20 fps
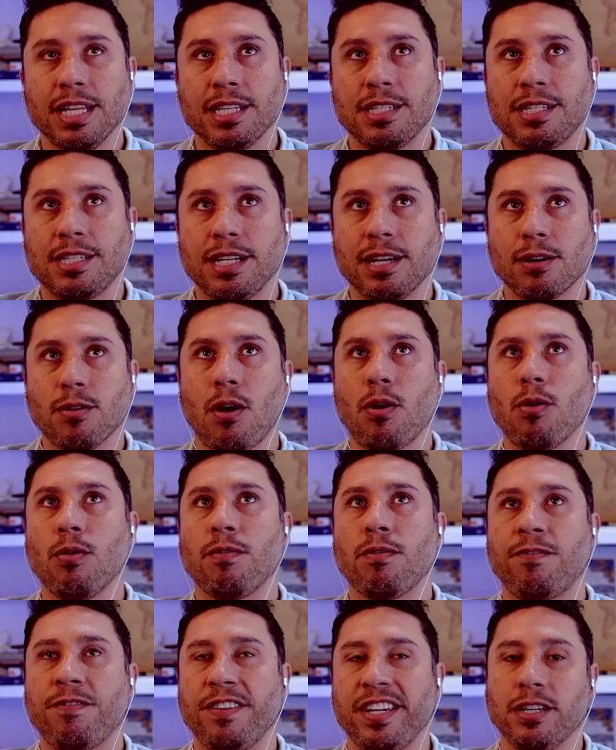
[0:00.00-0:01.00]

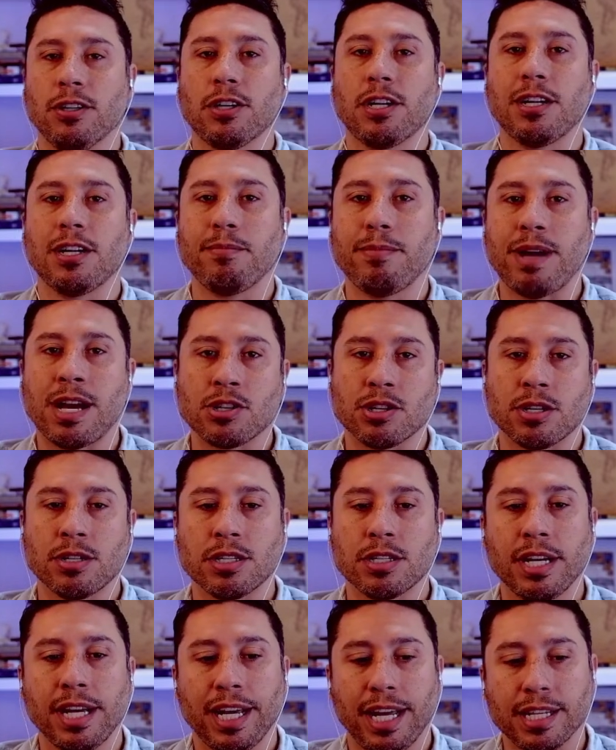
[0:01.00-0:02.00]
zero feel-good
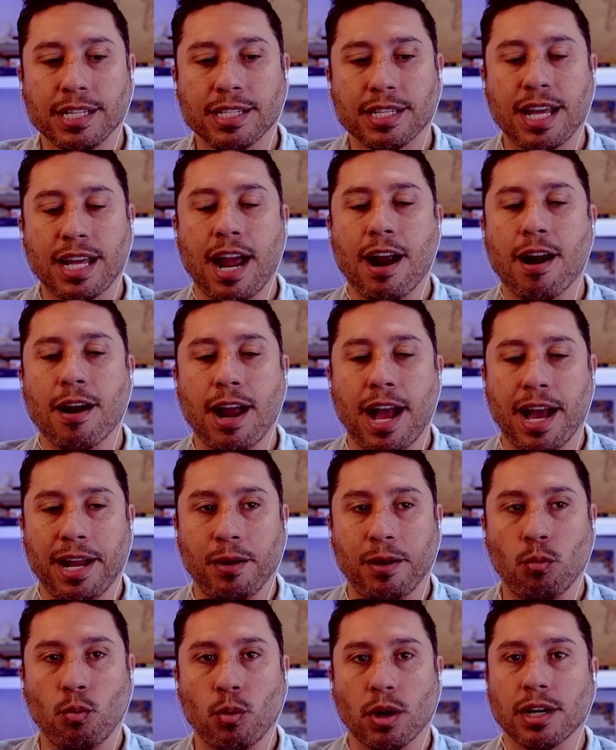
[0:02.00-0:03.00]
measures. It's there and
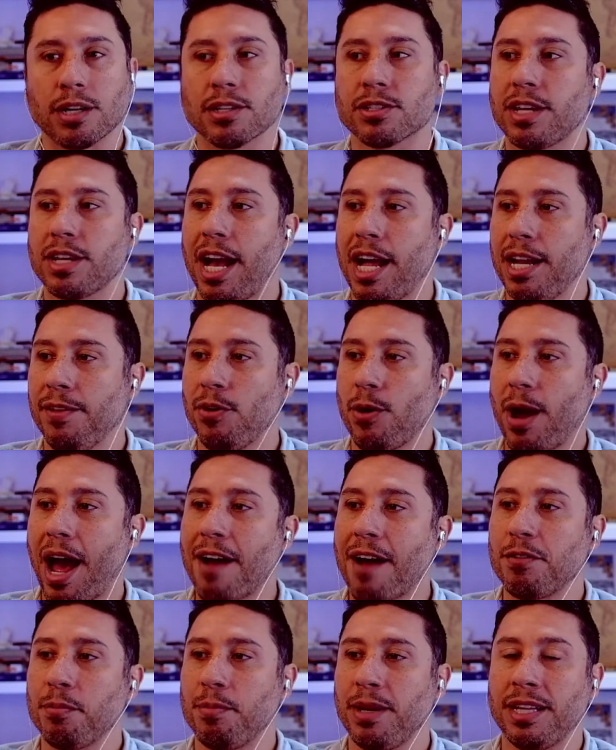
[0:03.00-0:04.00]
it works. And if you
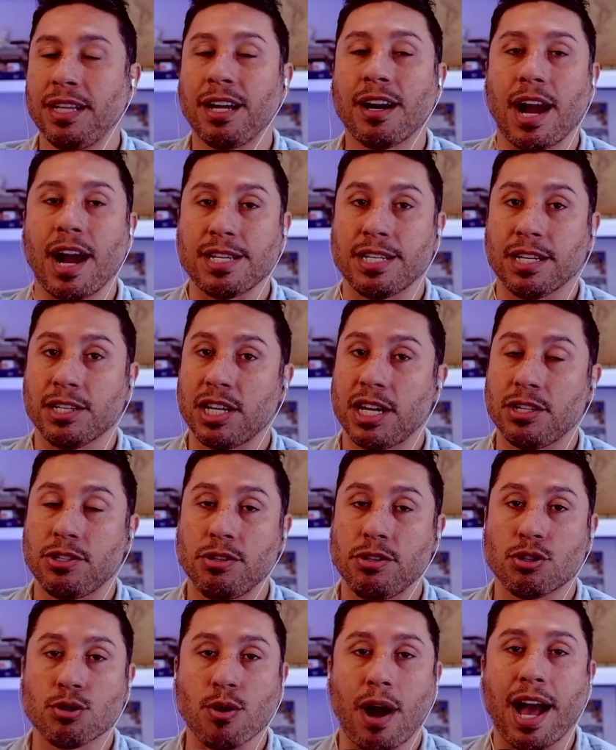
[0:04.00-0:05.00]
haven't been there, I
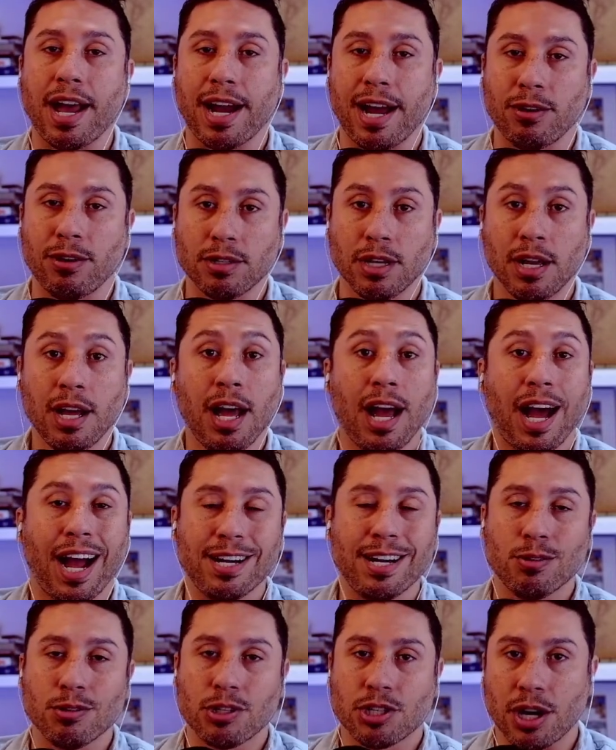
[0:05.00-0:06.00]
suggest you try it out.
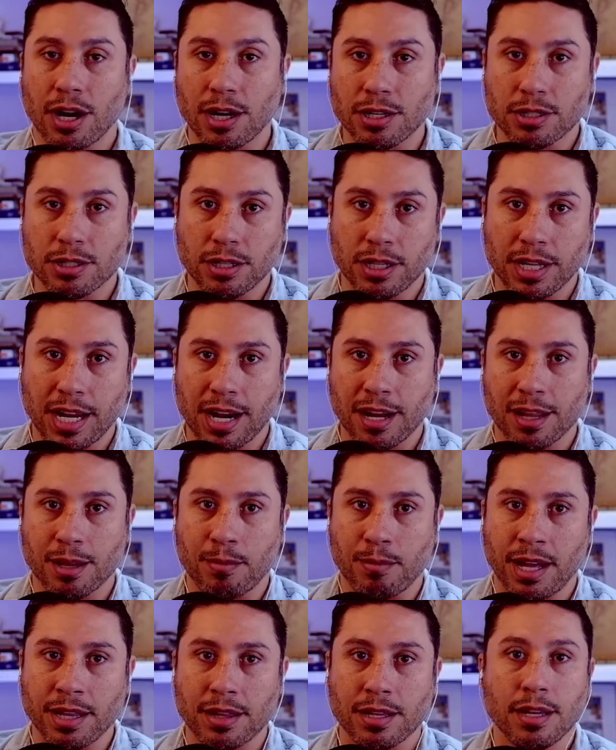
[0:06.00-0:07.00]
I don't charge till the end of
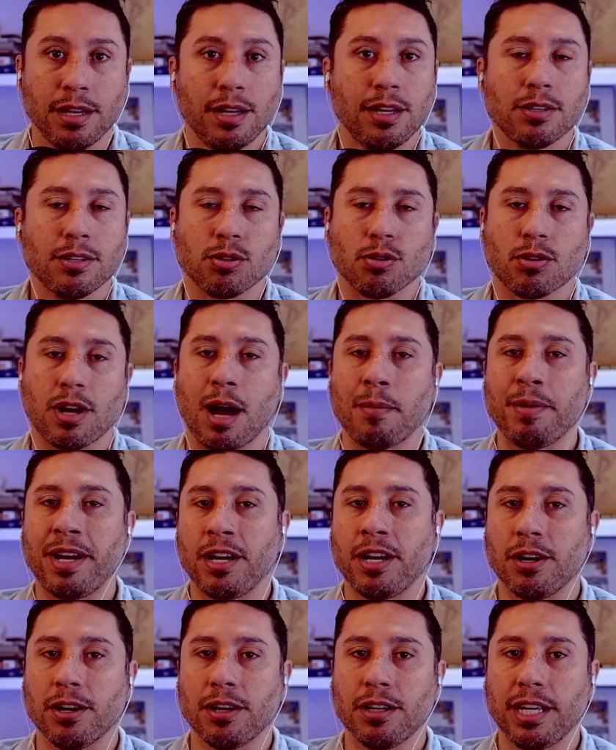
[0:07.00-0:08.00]
the month. So come
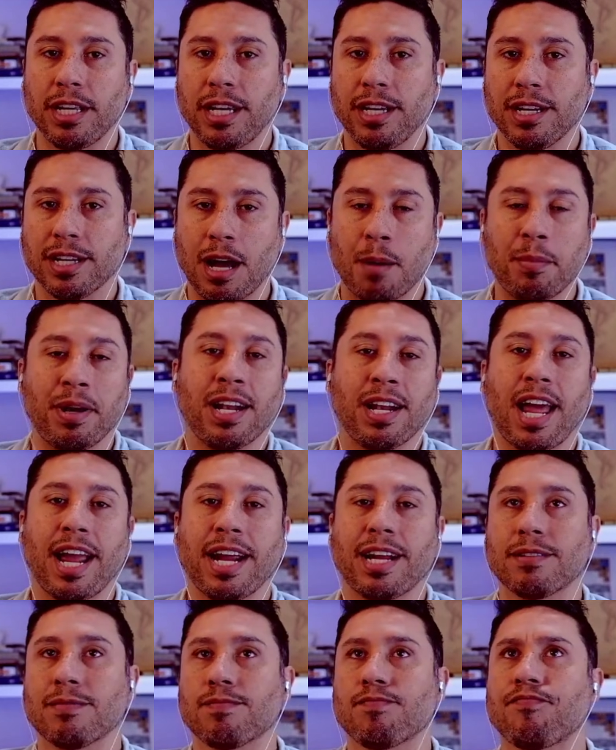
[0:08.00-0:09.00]
in early. Come in
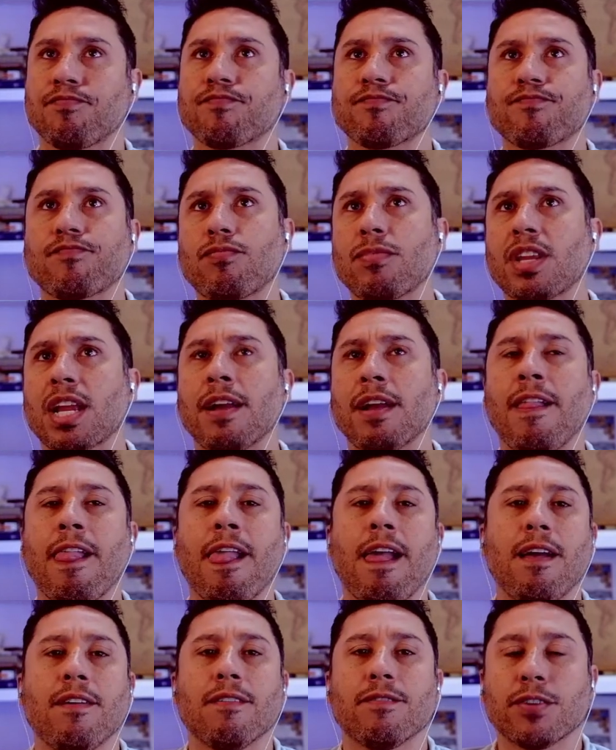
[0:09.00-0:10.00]
like
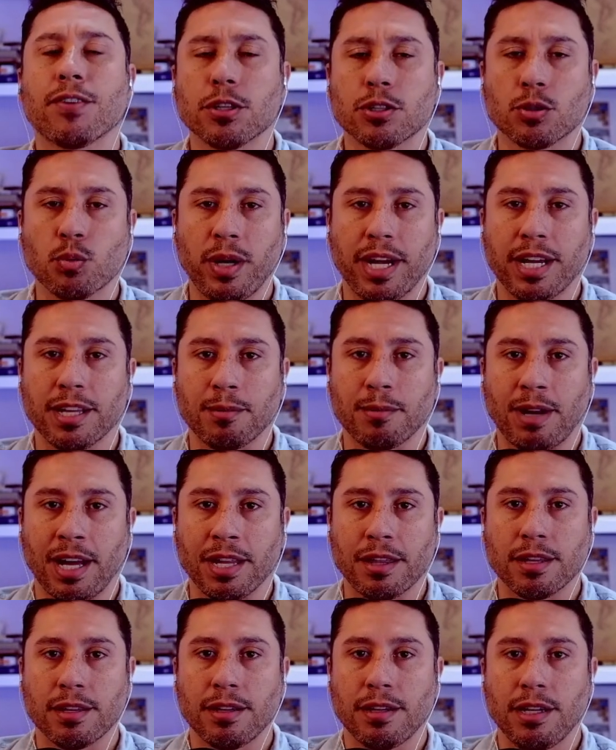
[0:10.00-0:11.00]
first week of the
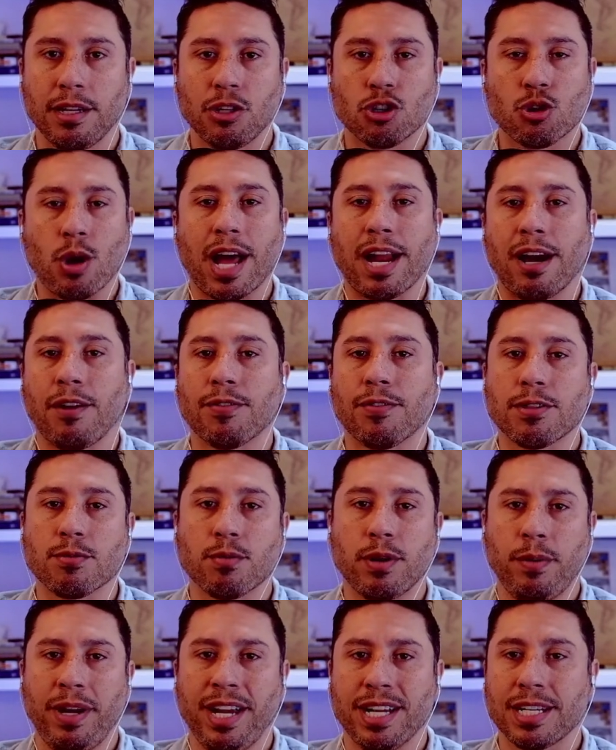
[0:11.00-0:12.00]
month. Try it out for
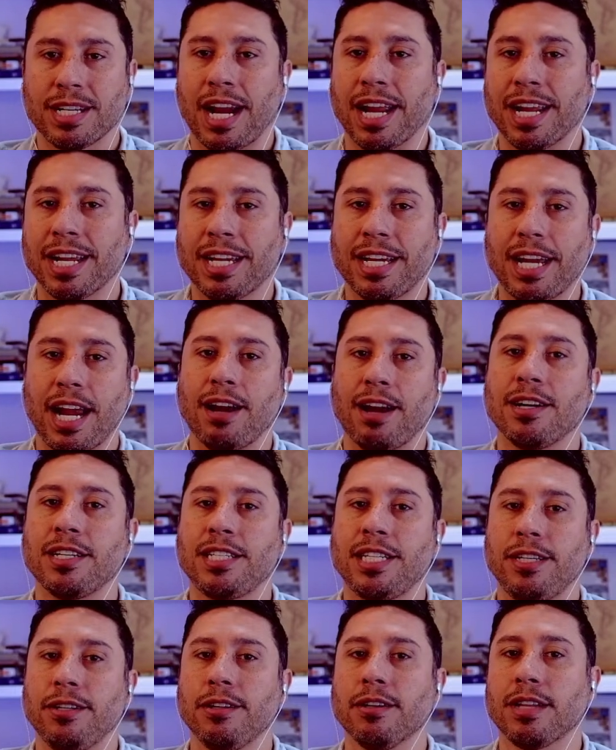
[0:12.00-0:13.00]
3 weeks, and I
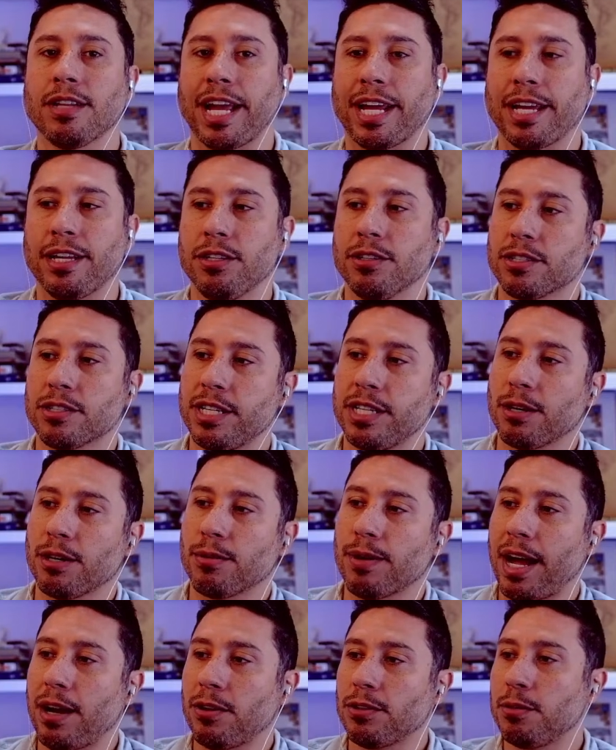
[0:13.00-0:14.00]
guarantee you you'll like it and you'll stick
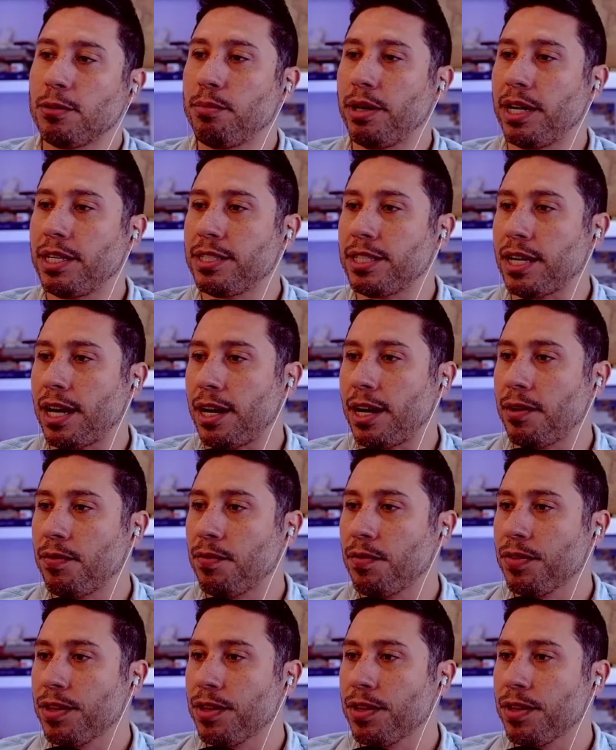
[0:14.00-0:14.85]
around. But